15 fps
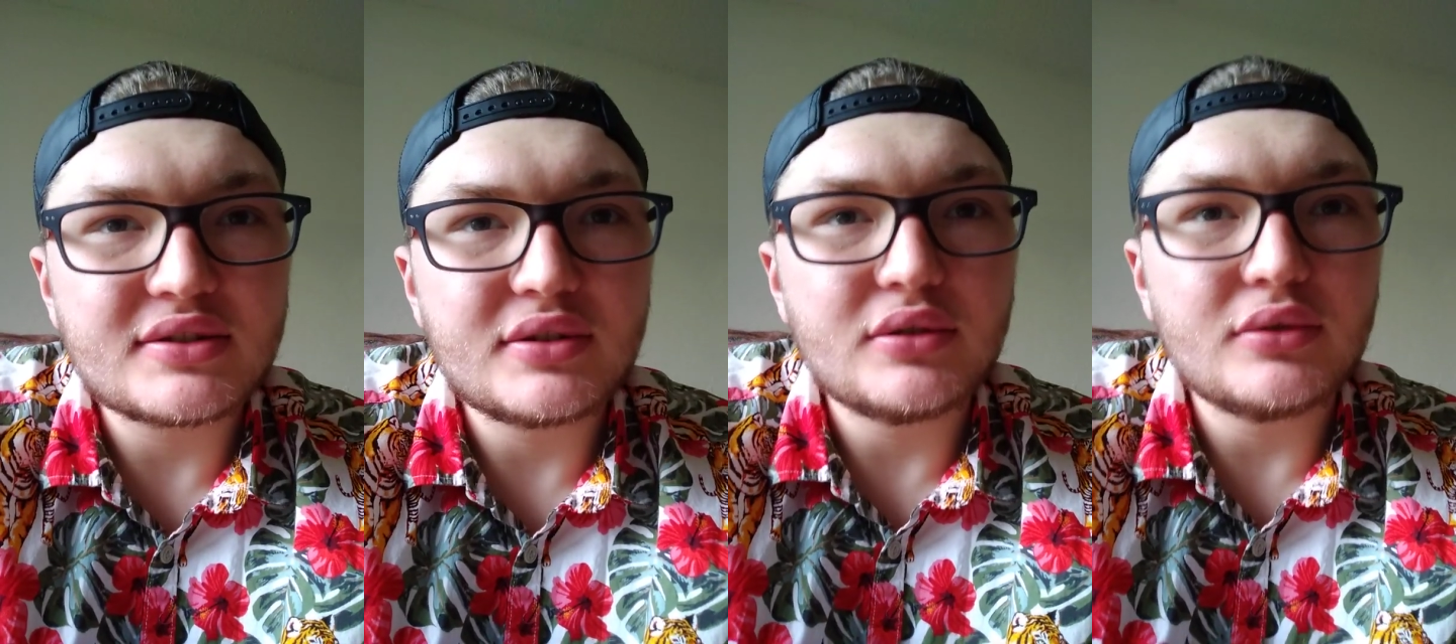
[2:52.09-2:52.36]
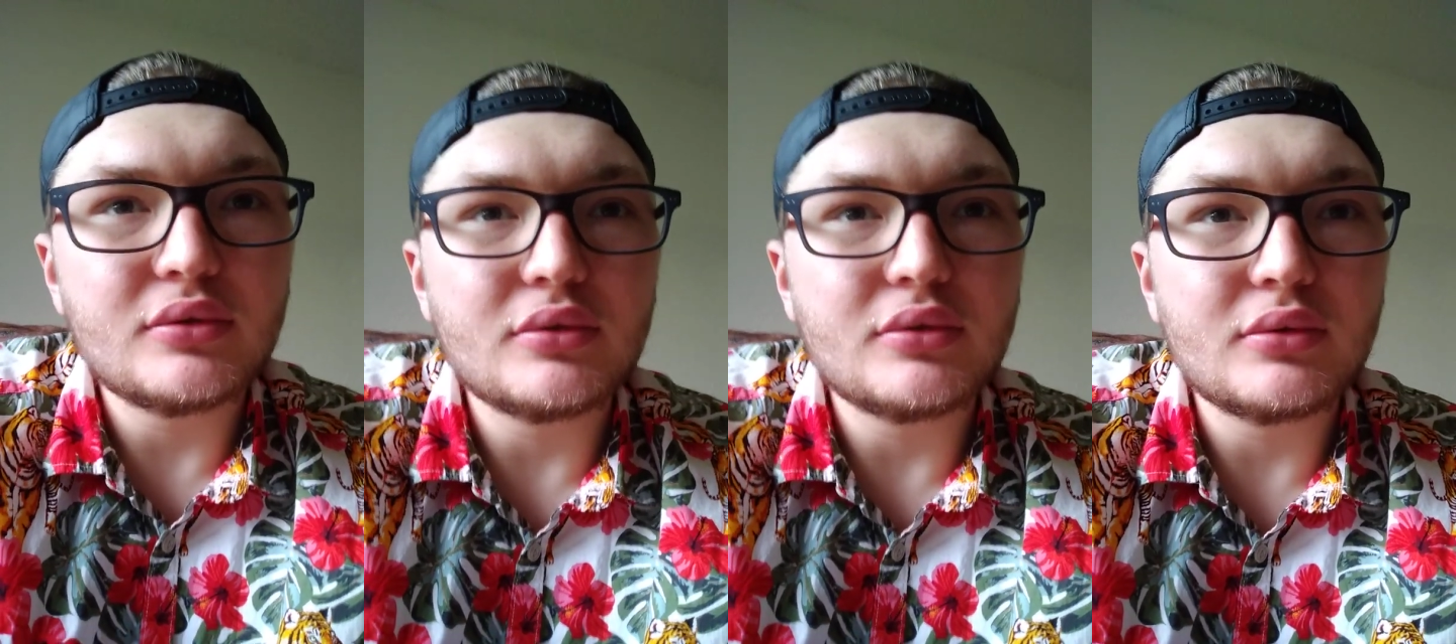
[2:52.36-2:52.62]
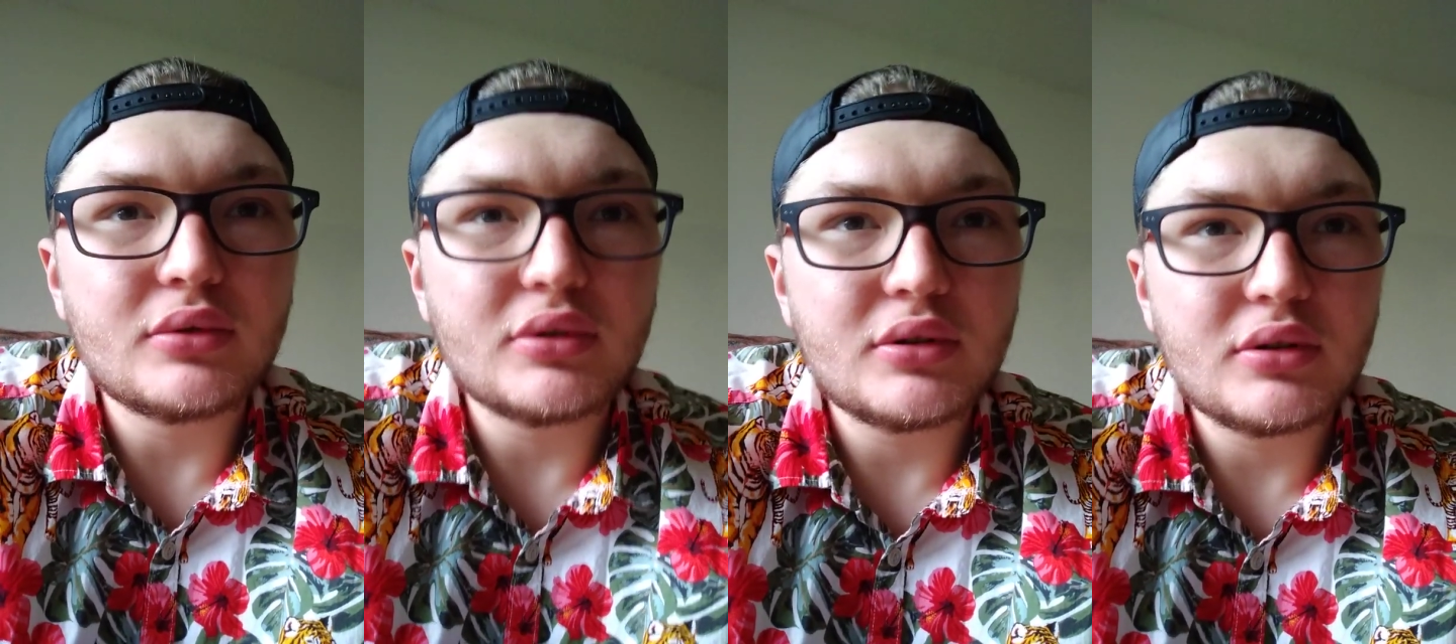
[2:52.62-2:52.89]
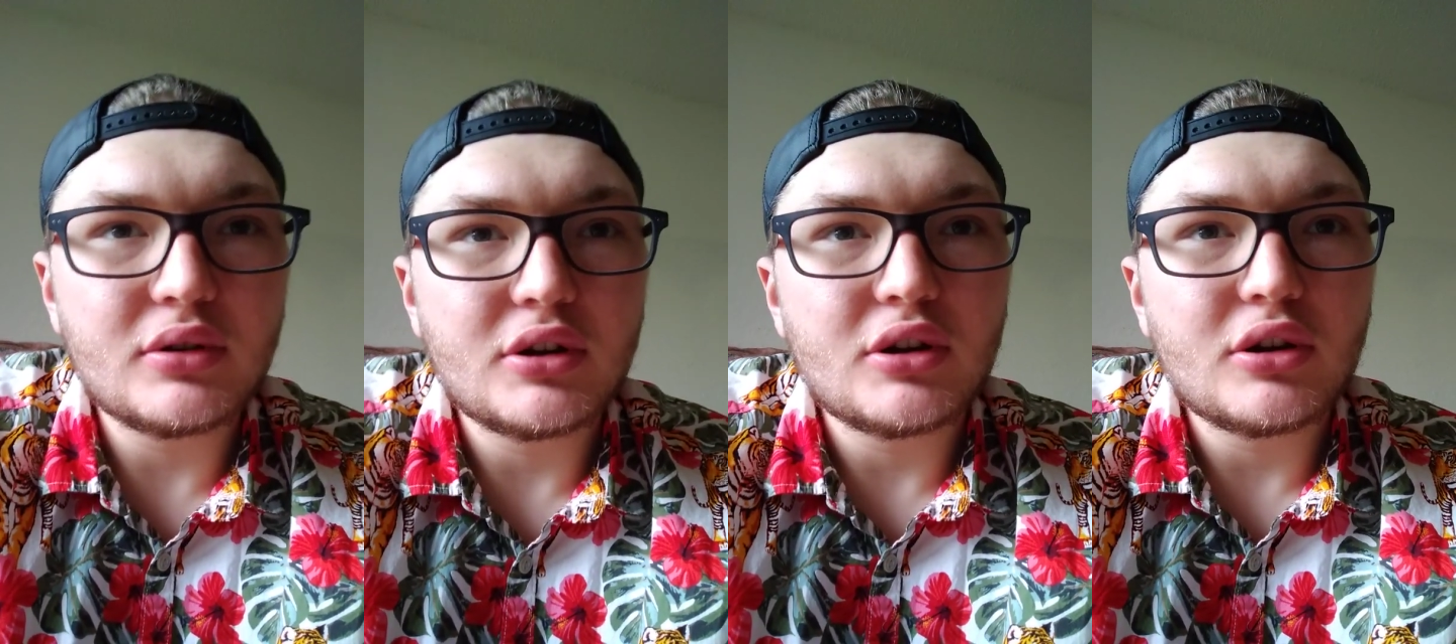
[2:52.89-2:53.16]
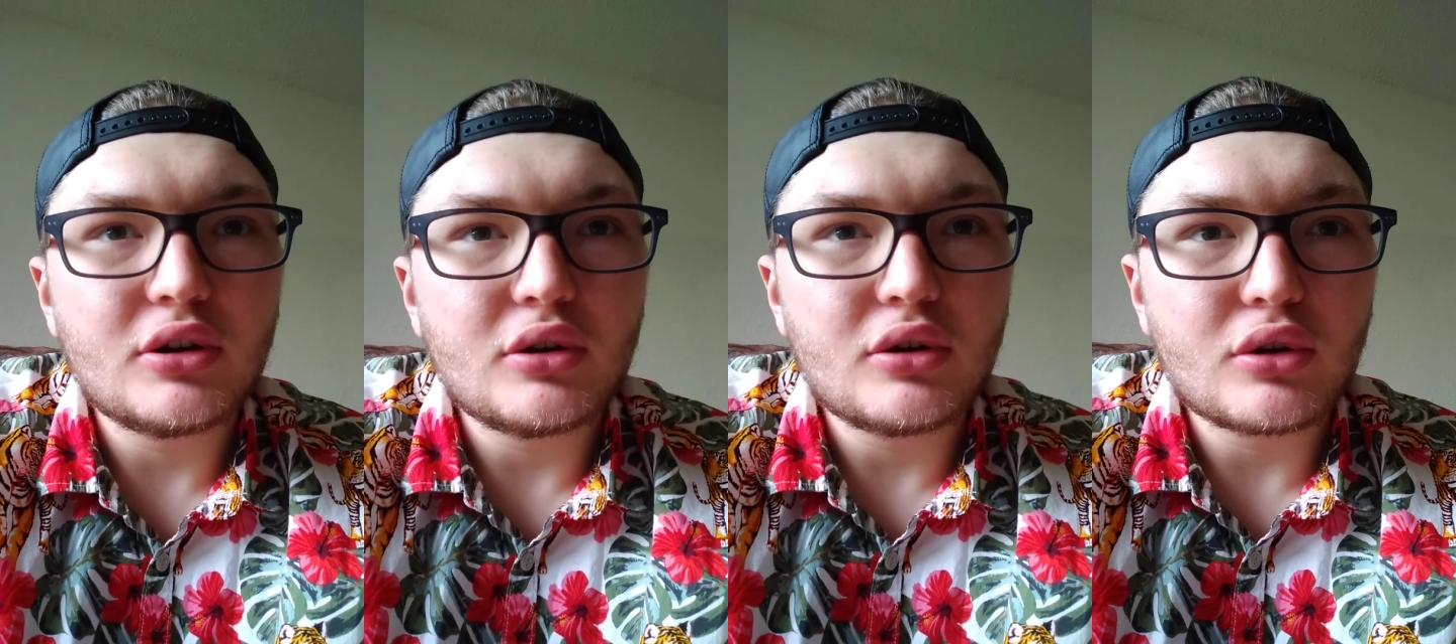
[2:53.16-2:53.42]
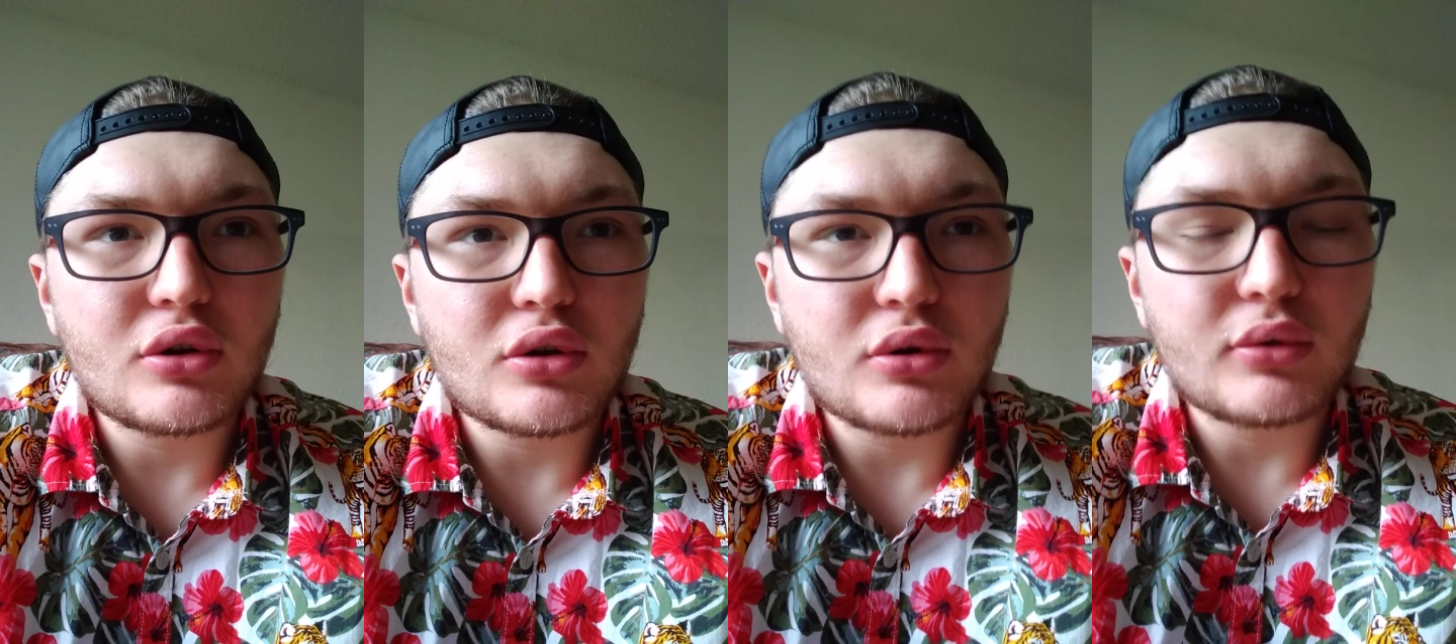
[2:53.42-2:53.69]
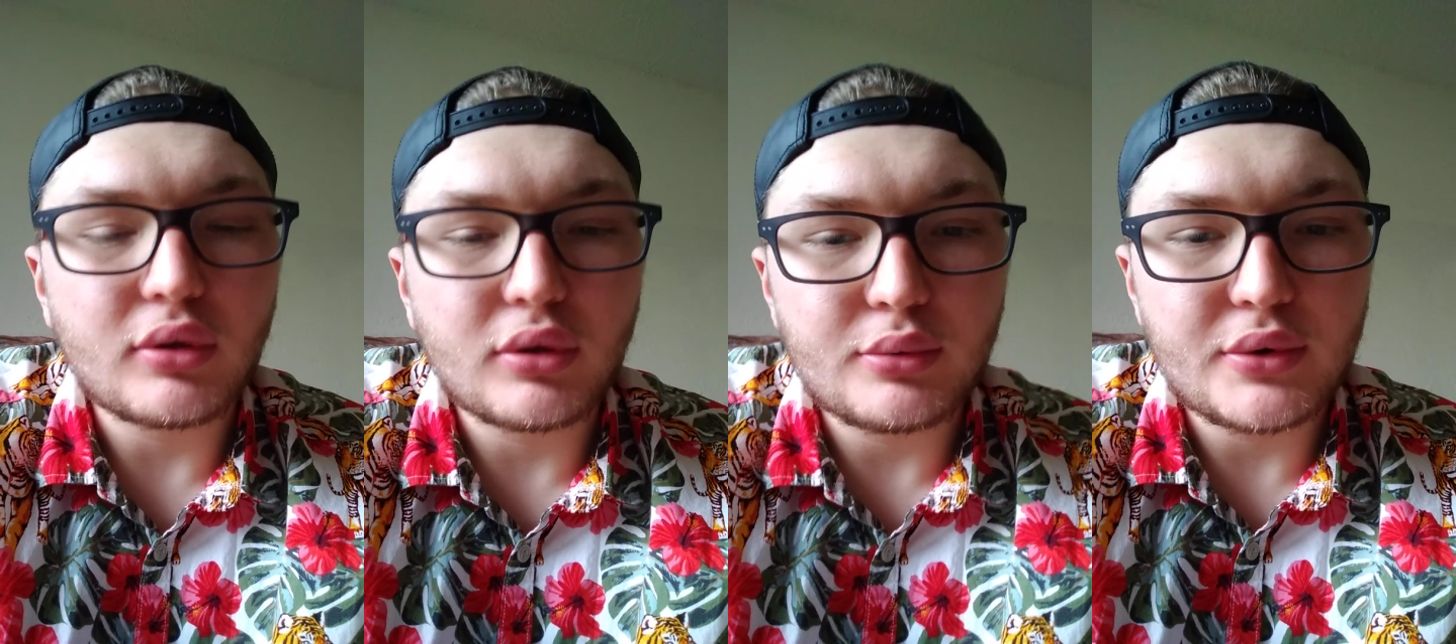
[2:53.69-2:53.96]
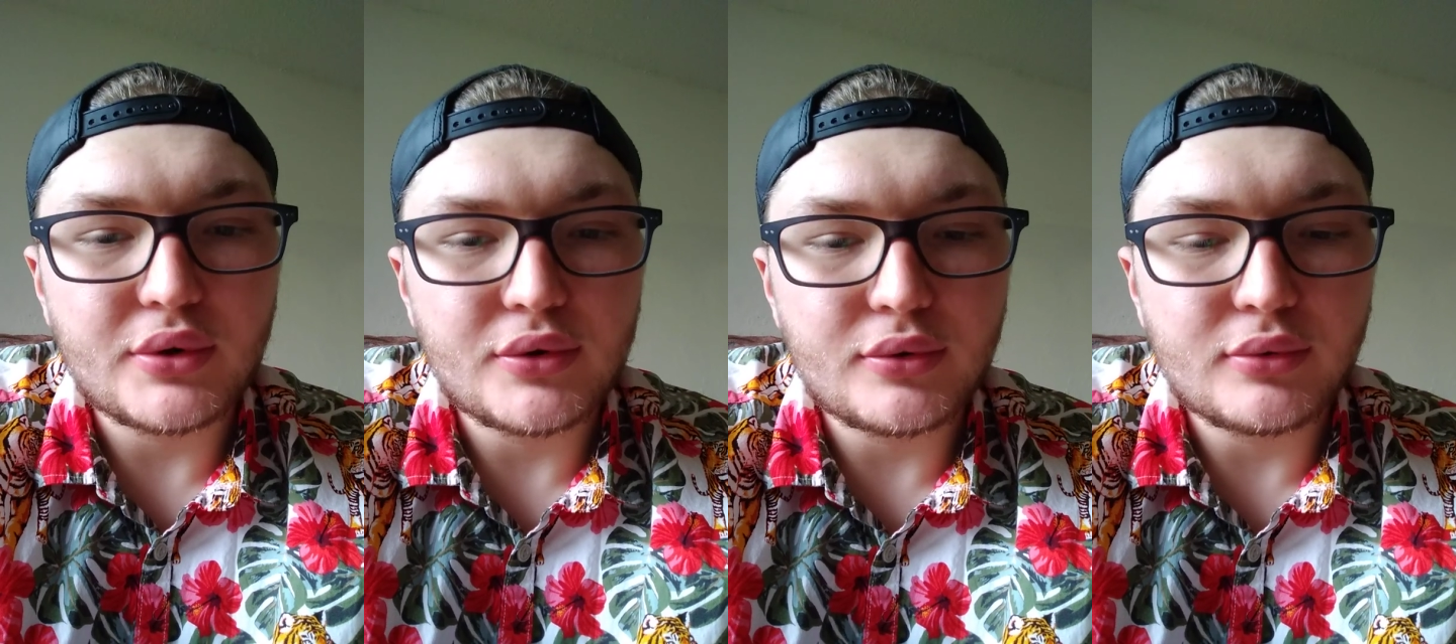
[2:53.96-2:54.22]
to go
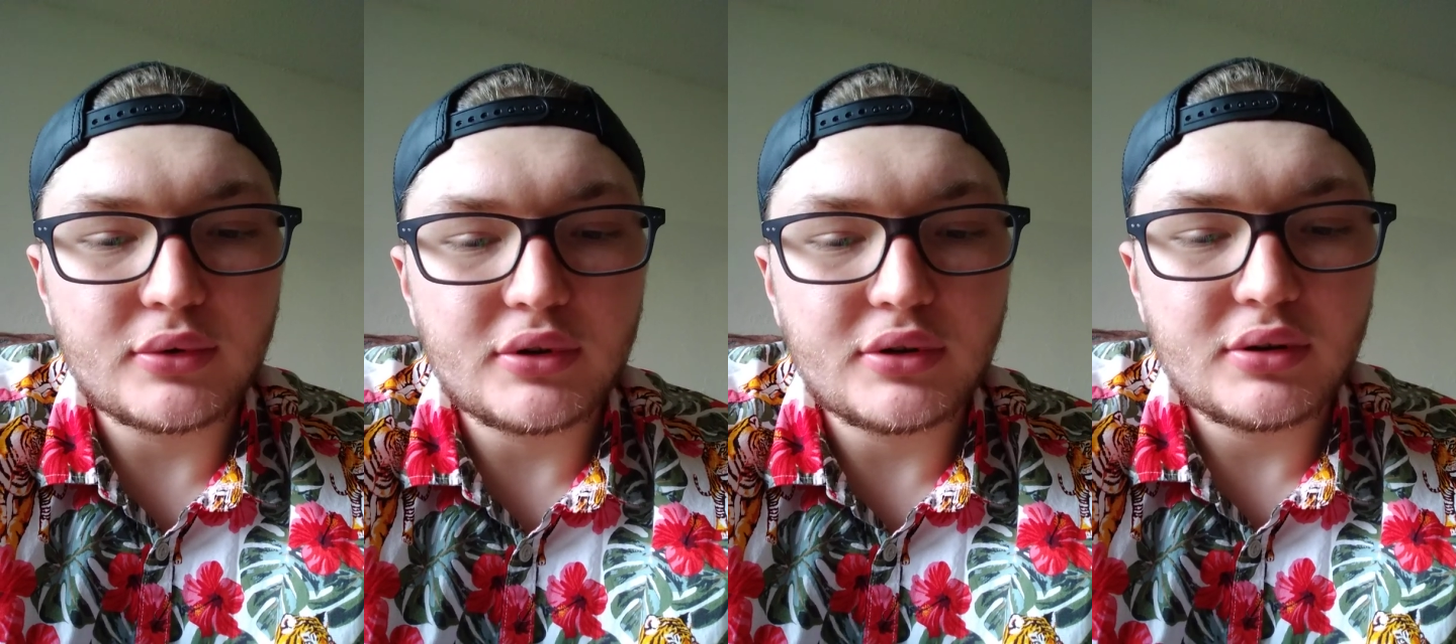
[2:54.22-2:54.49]
through,